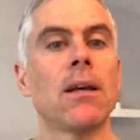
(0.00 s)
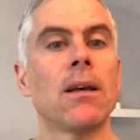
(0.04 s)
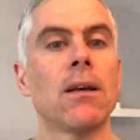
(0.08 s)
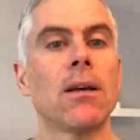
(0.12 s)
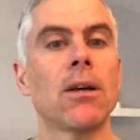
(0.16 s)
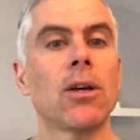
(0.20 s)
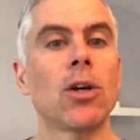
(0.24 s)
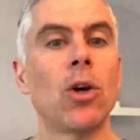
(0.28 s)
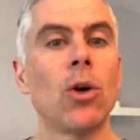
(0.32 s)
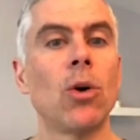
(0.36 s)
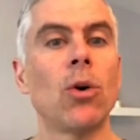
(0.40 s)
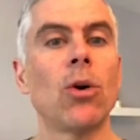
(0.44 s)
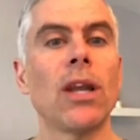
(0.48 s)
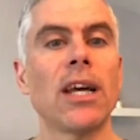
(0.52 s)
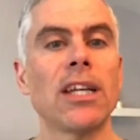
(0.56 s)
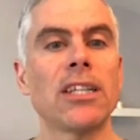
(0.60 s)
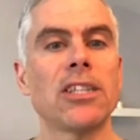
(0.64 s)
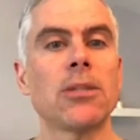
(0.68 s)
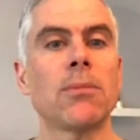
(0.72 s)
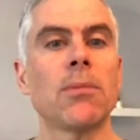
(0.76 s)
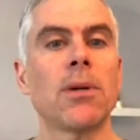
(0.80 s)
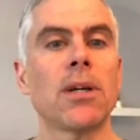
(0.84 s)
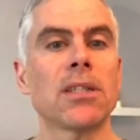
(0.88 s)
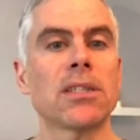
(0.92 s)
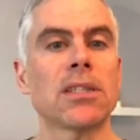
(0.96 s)
Call
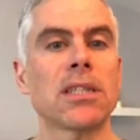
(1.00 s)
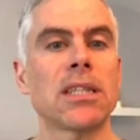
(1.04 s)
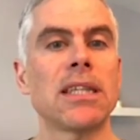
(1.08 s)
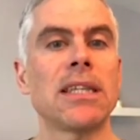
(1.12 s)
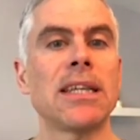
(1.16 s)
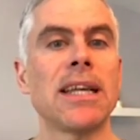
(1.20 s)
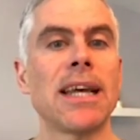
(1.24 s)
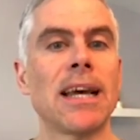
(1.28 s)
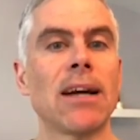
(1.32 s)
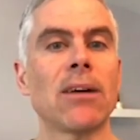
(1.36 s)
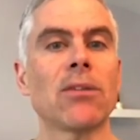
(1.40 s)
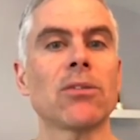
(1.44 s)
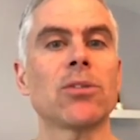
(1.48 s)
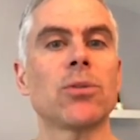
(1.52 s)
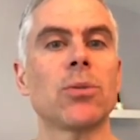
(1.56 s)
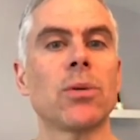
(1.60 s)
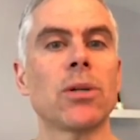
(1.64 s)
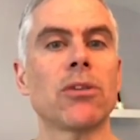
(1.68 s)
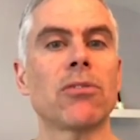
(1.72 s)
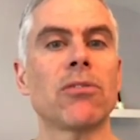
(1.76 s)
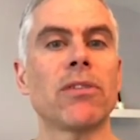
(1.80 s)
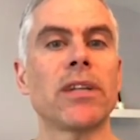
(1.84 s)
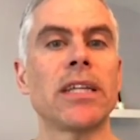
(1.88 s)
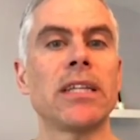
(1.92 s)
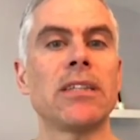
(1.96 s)
HMRC now to
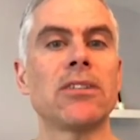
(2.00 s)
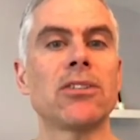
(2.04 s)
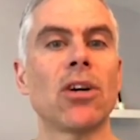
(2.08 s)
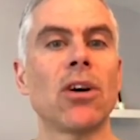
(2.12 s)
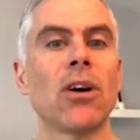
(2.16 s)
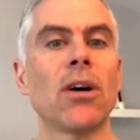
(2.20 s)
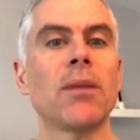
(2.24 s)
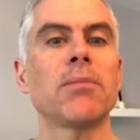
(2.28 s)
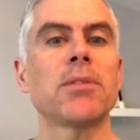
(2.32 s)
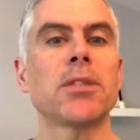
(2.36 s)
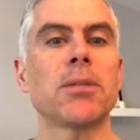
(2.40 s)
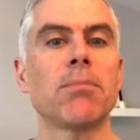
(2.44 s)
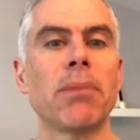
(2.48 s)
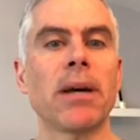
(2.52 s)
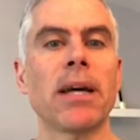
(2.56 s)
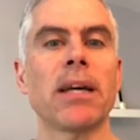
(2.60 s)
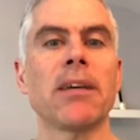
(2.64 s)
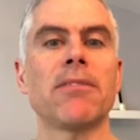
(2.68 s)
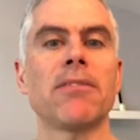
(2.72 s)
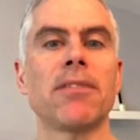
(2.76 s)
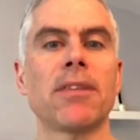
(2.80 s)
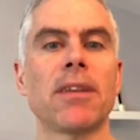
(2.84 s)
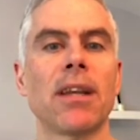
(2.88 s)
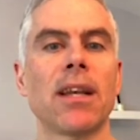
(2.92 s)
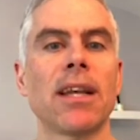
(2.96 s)
agree time to pay
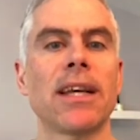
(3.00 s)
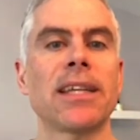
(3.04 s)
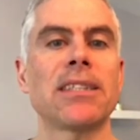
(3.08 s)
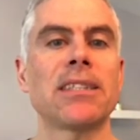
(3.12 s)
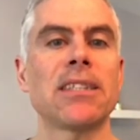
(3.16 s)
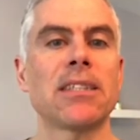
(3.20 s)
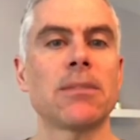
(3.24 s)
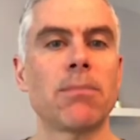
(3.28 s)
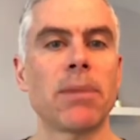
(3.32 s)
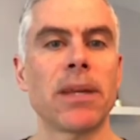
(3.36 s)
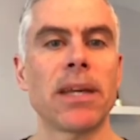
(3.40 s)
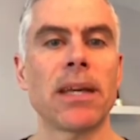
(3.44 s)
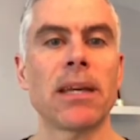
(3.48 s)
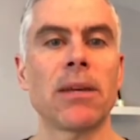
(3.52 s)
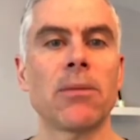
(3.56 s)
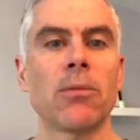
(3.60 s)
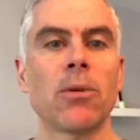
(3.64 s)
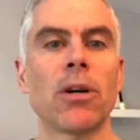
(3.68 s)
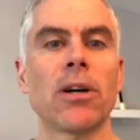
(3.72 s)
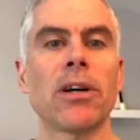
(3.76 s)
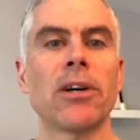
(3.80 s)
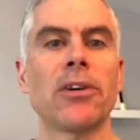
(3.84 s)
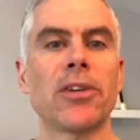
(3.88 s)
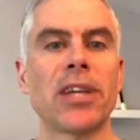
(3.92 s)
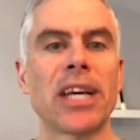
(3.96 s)
for the latest
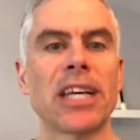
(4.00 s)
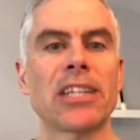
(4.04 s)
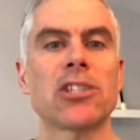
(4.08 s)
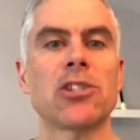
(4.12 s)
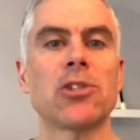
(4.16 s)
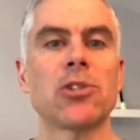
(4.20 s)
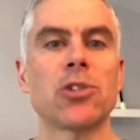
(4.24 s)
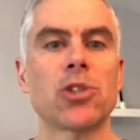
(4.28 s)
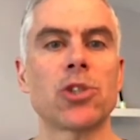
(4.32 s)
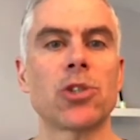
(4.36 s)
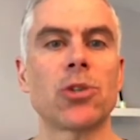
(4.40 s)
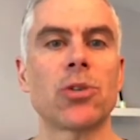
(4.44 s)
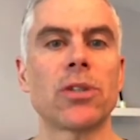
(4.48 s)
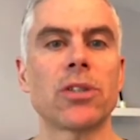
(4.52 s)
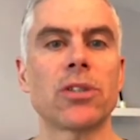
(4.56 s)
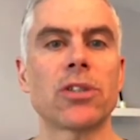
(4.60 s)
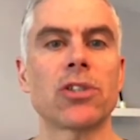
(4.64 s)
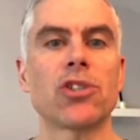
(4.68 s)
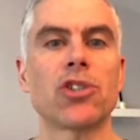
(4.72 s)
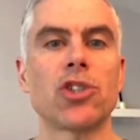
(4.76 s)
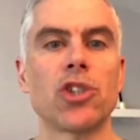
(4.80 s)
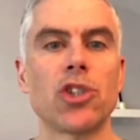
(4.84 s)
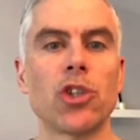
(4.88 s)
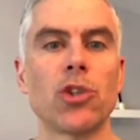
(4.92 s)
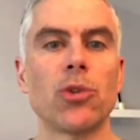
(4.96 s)
PAYE and national
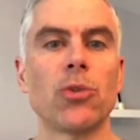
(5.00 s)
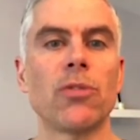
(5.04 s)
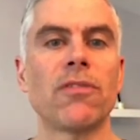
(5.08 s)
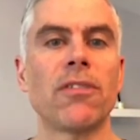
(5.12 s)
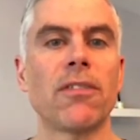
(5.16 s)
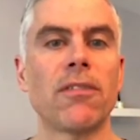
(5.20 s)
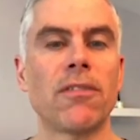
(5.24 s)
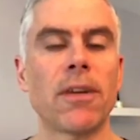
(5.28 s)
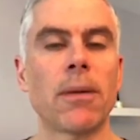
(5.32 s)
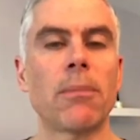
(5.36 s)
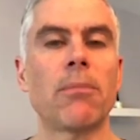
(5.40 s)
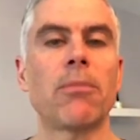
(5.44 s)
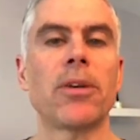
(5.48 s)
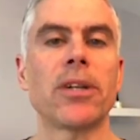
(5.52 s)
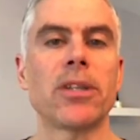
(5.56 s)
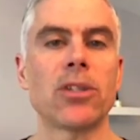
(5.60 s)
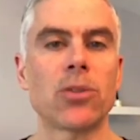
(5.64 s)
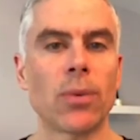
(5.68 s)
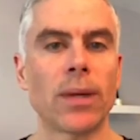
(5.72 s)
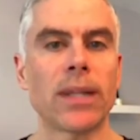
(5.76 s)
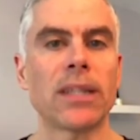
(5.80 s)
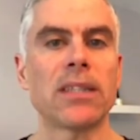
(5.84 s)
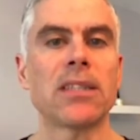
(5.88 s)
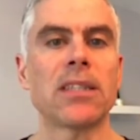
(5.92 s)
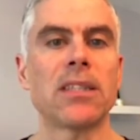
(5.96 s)
insurance due for February
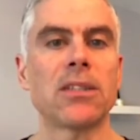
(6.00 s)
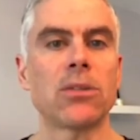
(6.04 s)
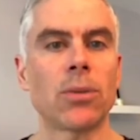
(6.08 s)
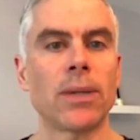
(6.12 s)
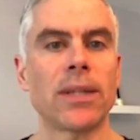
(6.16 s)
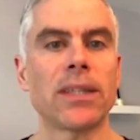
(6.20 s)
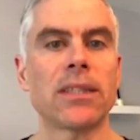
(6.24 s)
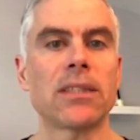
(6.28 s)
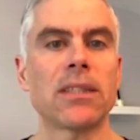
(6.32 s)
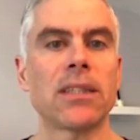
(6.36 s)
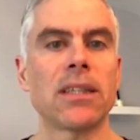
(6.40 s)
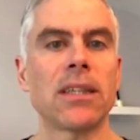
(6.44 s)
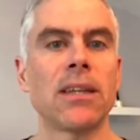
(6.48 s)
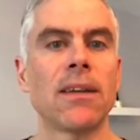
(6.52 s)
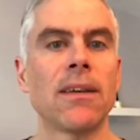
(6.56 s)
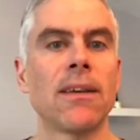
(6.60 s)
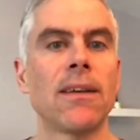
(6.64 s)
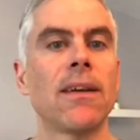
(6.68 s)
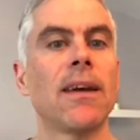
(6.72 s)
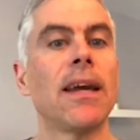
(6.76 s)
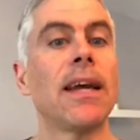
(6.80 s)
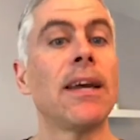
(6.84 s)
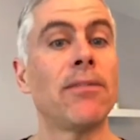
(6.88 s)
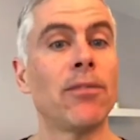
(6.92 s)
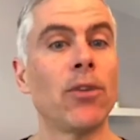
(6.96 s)
2020,
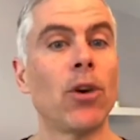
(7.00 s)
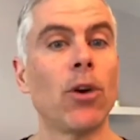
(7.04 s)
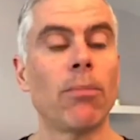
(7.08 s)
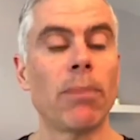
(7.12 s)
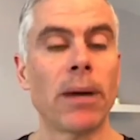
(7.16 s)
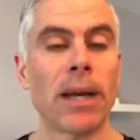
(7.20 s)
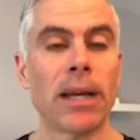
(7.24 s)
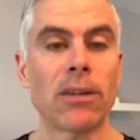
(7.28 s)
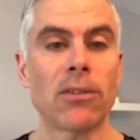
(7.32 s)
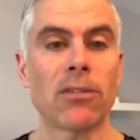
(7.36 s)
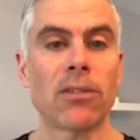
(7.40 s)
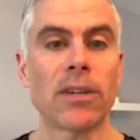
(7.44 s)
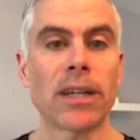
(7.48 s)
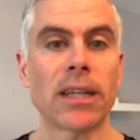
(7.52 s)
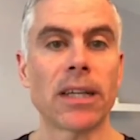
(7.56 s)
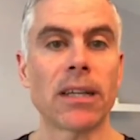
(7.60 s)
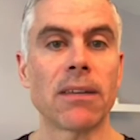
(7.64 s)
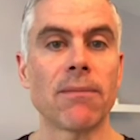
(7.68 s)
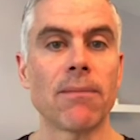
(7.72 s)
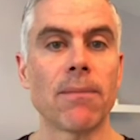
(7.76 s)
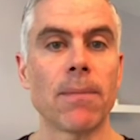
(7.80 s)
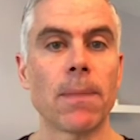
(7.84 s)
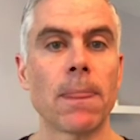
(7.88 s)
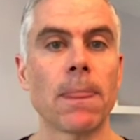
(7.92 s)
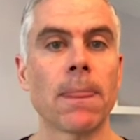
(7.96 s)
if not paid already.
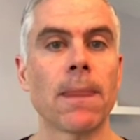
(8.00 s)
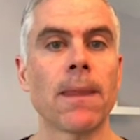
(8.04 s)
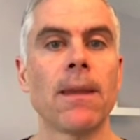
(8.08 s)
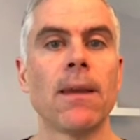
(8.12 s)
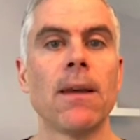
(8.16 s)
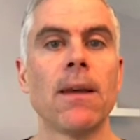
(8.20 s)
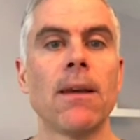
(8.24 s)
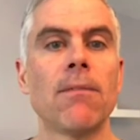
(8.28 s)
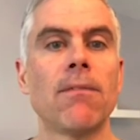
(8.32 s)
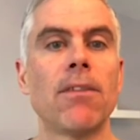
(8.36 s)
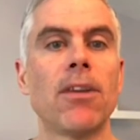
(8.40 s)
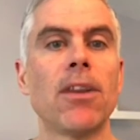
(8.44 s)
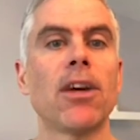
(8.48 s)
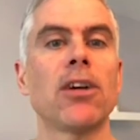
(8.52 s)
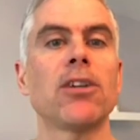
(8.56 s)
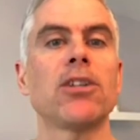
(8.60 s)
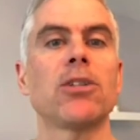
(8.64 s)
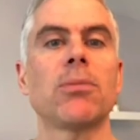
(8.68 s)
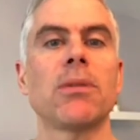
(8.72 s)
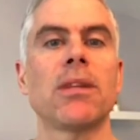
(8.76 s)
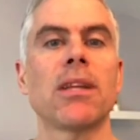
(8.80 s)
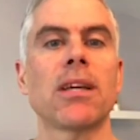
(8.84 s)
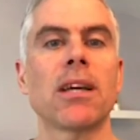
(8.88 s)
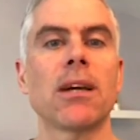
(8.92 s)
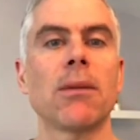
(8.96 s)
For
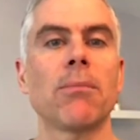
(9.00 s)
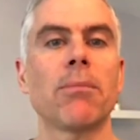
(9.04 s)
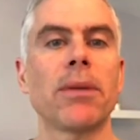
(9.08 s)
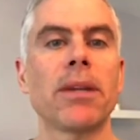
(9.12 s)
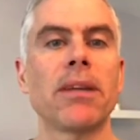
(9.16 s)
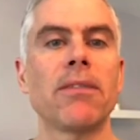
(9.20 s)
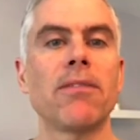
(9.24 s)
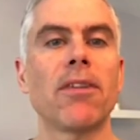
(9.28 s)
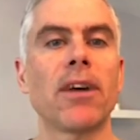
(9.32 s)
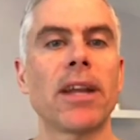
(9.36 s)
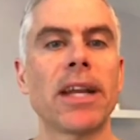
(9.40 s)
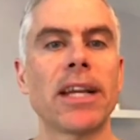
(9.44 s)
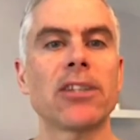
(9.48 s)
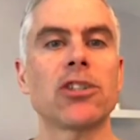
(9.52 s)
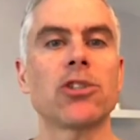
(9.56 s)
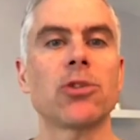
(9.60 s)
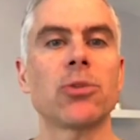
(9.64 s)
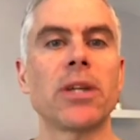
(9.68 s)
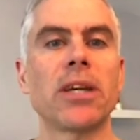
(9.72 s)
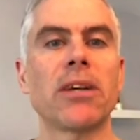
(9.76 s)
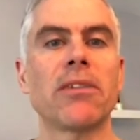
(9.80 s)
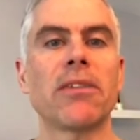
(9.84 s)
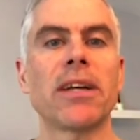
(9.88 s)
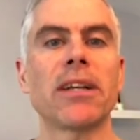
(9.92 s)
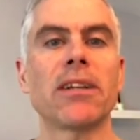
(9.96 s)
those with a company financial
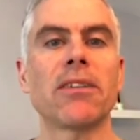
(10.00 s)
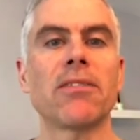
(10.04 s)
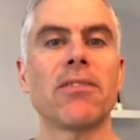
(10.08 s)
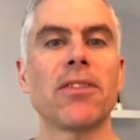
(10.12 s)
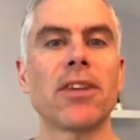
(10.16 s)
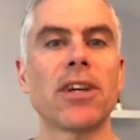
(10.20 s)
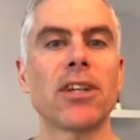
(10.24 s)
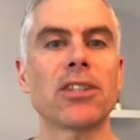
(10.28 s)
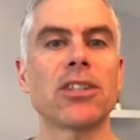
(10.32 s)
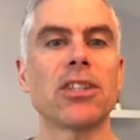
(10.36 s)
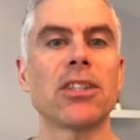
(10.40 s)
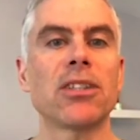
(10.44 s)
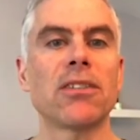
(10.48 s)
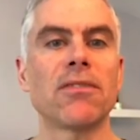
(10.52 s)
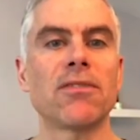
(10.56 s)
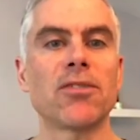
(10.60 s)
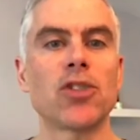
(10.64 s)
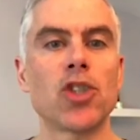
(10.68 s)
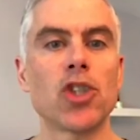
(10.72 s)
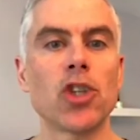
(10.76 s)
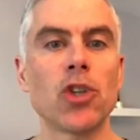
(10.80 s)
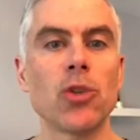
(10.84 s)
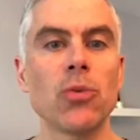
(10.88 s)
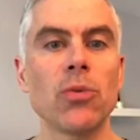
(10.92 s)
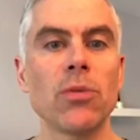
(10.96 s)
year end of 30th of
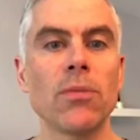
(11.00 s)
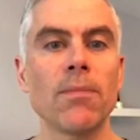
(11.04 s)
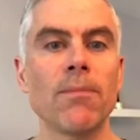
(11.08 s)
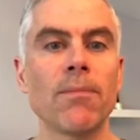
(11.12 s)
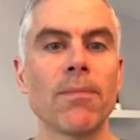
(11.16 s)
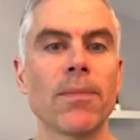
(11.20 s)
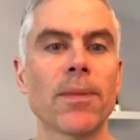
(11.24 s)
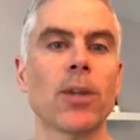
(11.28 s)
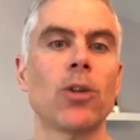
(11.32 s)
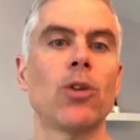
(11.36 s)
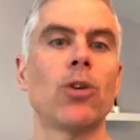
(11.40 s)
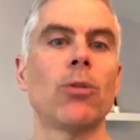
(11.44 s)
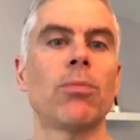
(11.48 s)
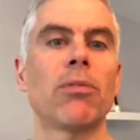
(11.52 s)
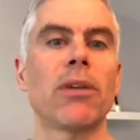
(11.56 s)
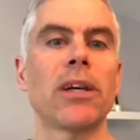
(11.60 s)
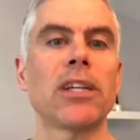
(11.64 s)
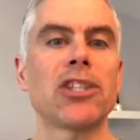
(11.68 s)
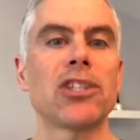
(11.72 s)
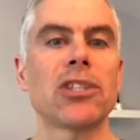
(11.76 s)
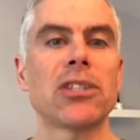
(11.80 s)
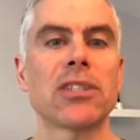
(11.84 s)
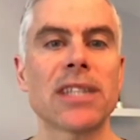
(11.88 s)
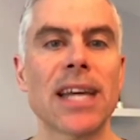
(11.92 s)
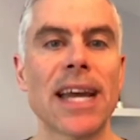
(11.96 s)
June,
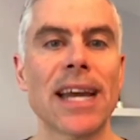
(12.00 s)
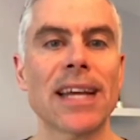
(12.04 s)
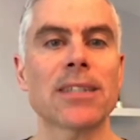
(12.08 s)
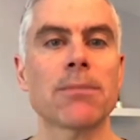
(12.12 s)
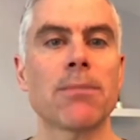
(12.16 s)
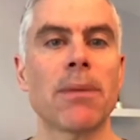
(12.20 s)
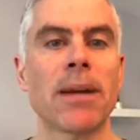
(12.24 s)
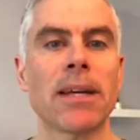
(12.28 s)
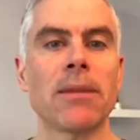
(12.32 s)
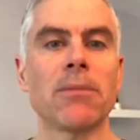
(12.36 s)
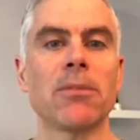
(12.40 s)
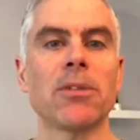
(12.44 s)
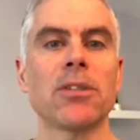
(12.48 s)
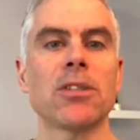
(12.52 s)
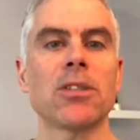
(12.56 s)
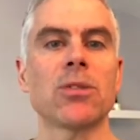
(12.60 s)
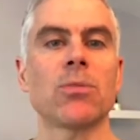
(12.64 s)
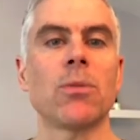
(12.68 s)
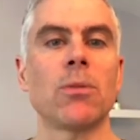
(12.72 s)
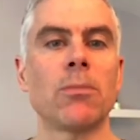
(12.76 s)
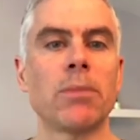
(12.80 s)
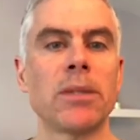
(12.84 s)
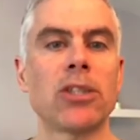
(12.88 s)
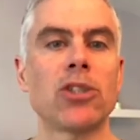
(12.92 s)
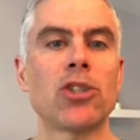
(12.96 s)
corporation tax payments
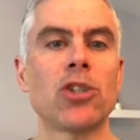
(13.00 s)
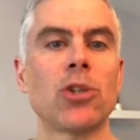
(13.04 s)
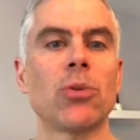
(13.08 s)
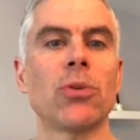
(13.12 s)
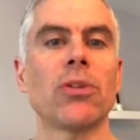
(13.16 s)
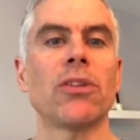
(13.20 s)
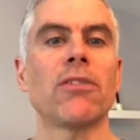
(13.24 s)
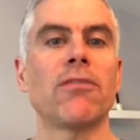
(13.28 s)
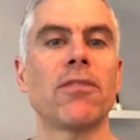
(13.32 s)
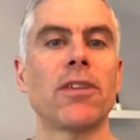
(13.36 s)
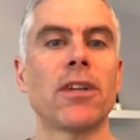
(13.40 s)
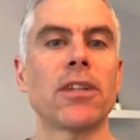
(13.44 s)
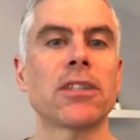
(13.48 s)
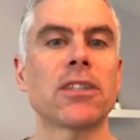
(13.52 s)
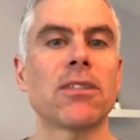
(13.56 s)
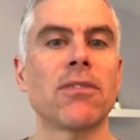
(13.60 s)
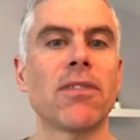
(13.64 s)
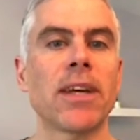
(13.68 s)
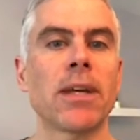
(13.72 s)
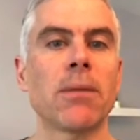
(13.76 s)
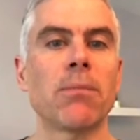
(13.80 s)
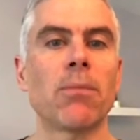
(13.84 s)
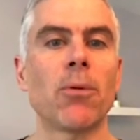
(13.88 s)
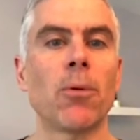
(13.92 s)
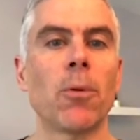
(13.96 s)
will be due on the 1st of
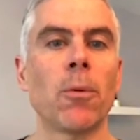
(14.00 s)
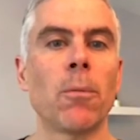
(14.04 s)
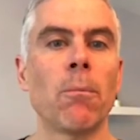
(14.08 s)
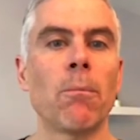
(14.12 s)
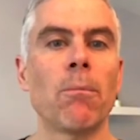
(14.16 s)
April.